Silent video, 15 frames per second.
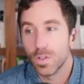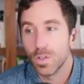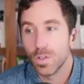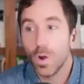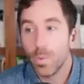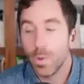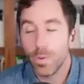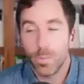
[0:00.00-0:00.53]

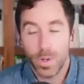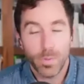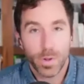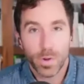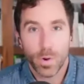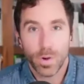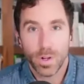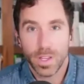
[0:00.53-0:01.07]
no, we
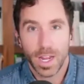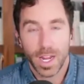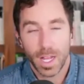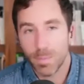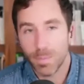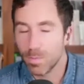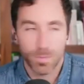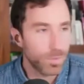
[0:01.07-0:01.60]
recorded that
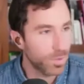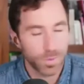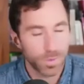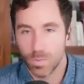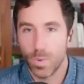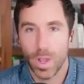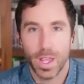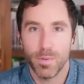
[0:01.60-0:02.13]
album
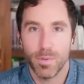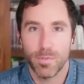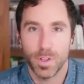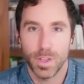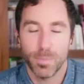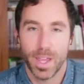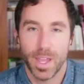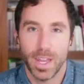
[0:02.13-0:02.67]
way before
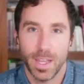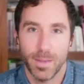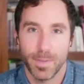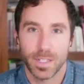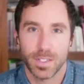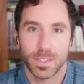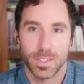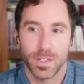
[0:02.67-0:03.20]
the
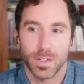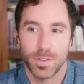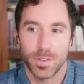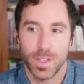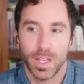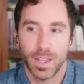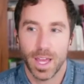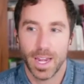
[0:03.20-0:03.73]
pandemic. So
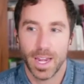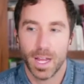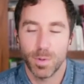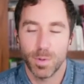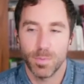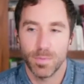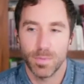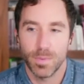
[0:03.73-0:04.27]
that
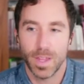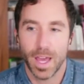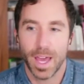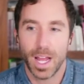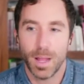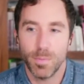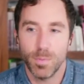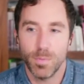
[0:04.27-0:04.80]
album
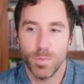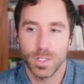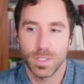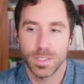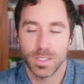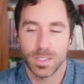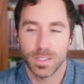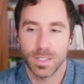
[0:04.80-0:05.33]
was